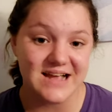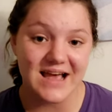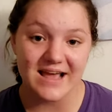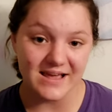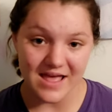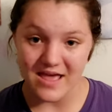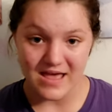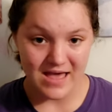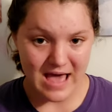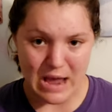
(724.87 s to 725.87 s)
I
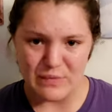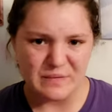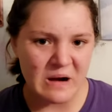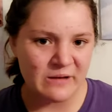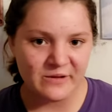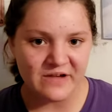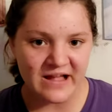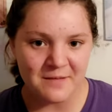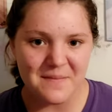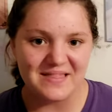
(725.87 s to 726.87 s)
I would probably
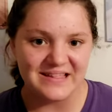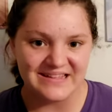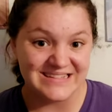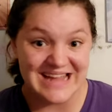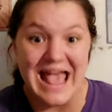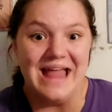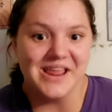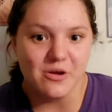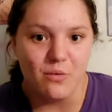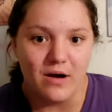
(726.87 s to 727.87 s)
recommend this to
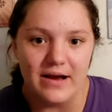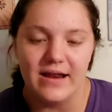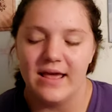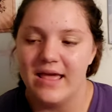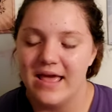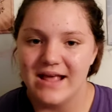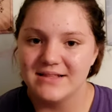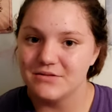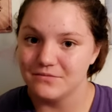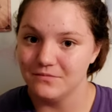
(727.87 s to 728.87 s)
anyone.
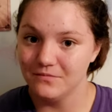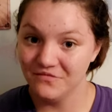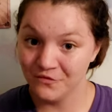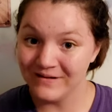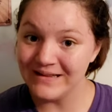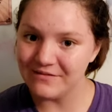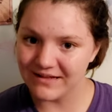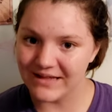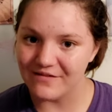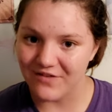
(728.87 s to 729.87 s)
It's really,
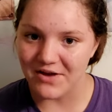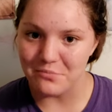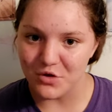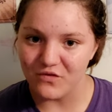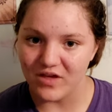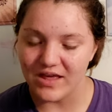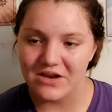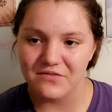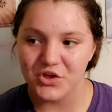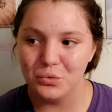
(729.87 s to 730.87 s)
really fun movie. And
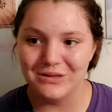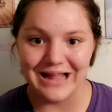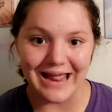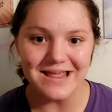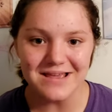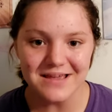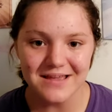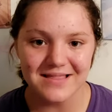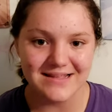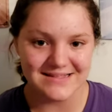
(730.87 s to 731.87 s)
if you like
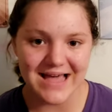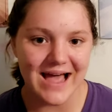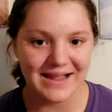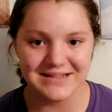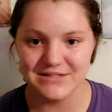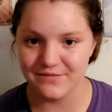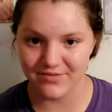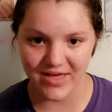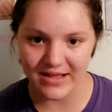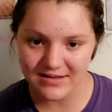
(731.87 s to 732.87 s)
these kinds of
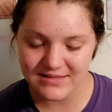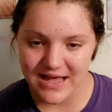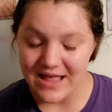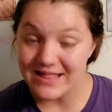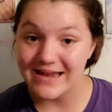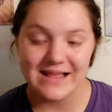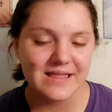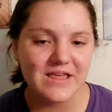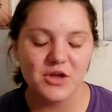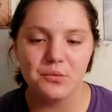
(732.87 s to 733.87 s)
things, then I
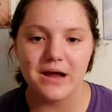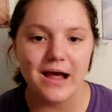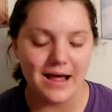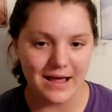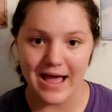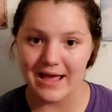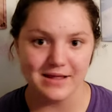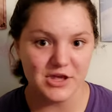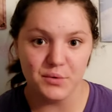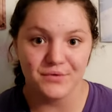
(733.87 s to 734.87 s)
think you would
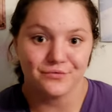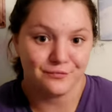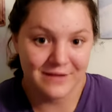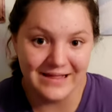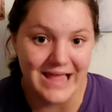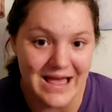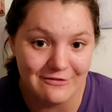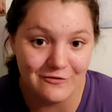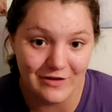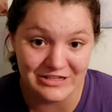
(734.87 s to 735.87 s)
you would really have a
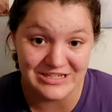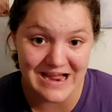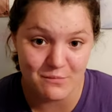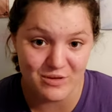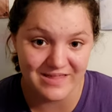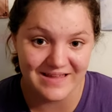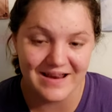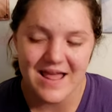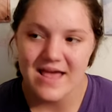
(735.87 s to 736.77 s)
fun time with it.